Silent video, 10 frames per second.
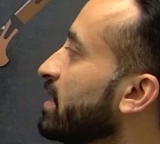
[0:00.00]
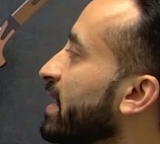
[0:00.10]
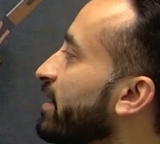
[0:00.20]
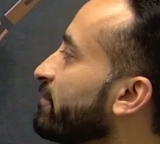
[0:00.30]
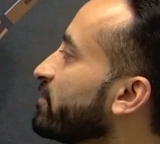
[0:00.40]

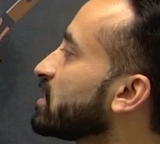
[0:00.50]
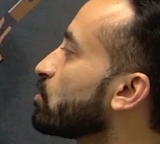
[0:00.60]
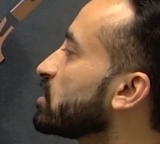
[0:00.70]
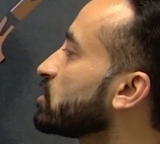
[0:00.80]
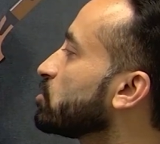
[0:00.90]
F is
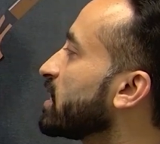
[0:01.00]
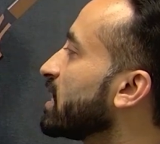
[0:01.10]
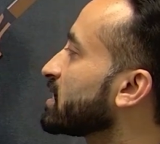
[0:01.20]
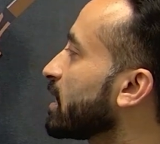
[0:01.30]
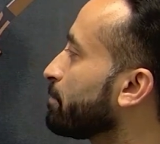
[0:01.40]
equals to
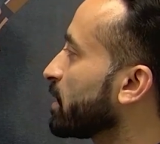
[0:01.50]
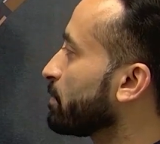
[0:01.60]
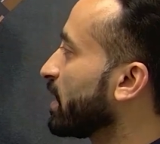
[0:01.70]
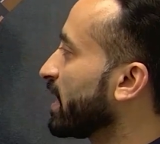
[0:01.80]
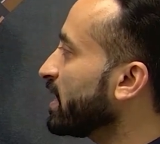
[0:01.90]
delta P
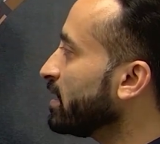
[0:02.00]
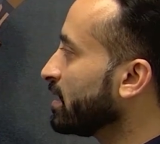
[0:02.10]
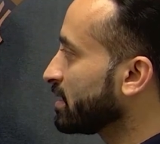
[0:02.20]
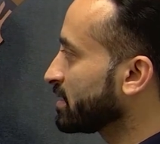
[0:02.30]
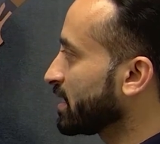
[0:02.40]
by
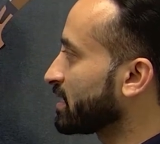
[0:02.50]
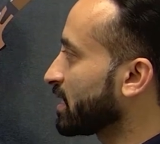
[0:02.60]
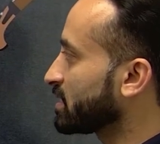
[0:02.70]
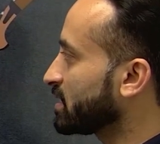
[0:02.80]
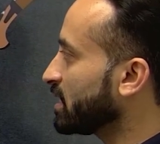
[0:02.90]

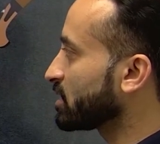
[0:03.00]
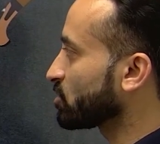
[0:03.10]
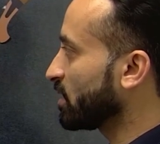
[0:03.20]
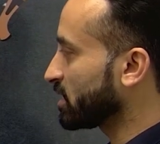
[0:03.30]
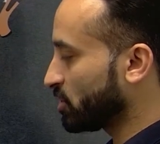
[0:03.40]
delta T. So
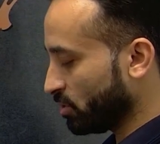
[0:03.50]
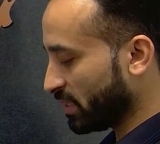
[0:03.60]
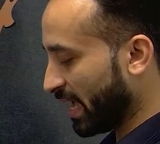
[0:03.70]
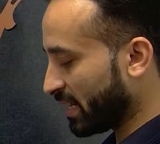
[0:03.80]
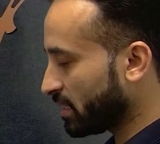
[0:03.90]
let's do
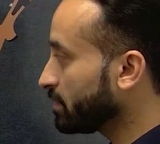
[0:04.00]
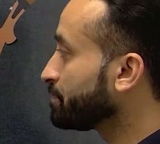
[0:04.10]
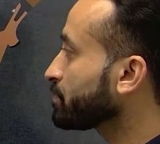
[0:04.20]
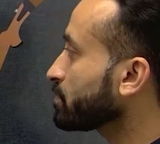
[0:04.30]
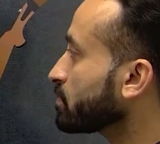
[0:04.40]
that.
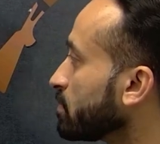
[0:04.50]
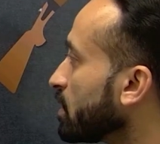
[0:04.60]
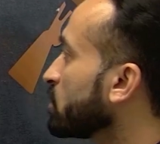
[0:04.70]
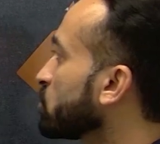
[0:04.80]
So